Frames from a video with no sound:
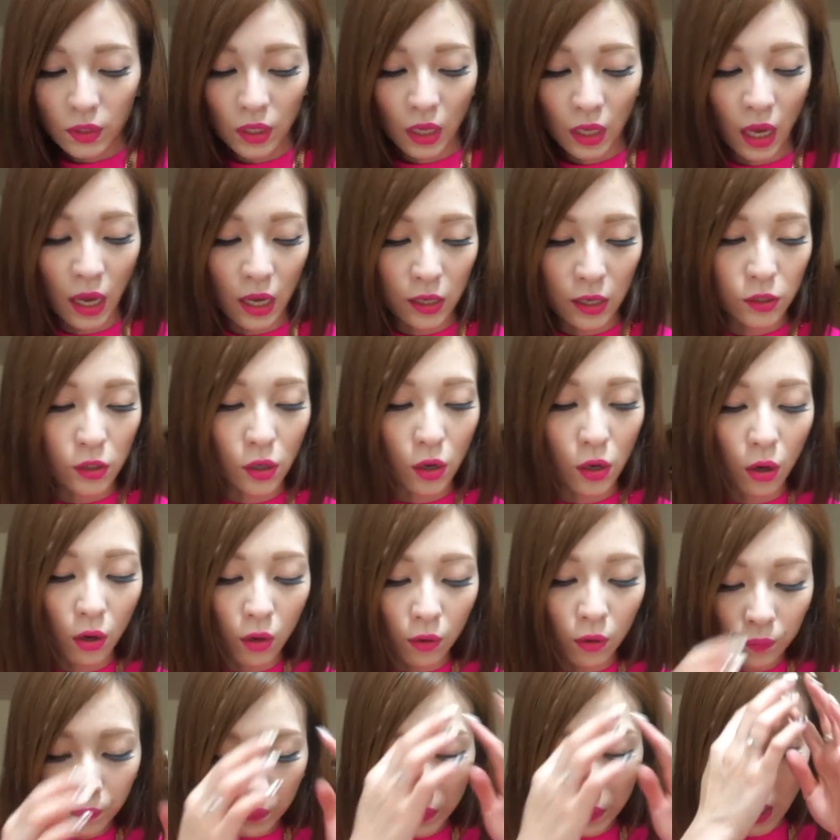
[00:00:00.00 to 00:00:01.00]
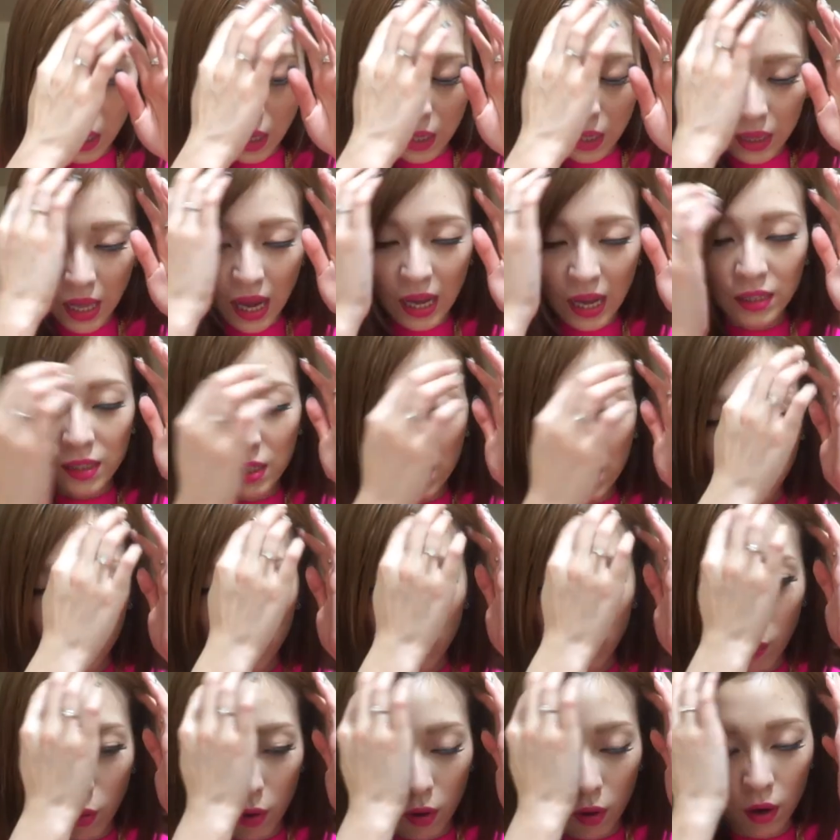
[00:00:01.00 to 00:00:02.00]
Okay, so that's it
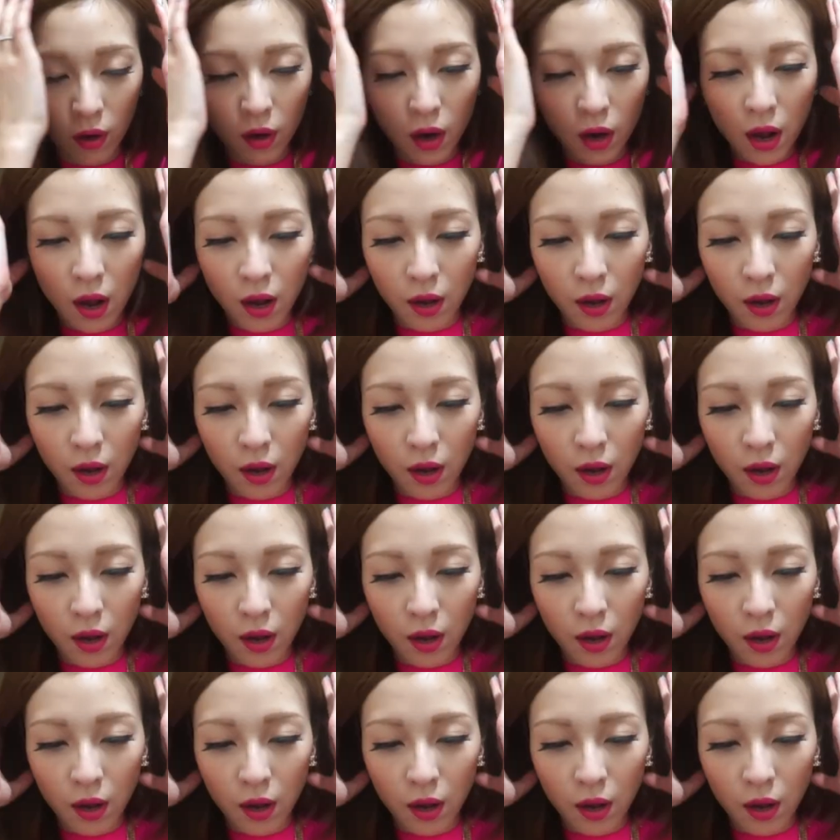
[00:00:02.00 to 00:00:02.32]
for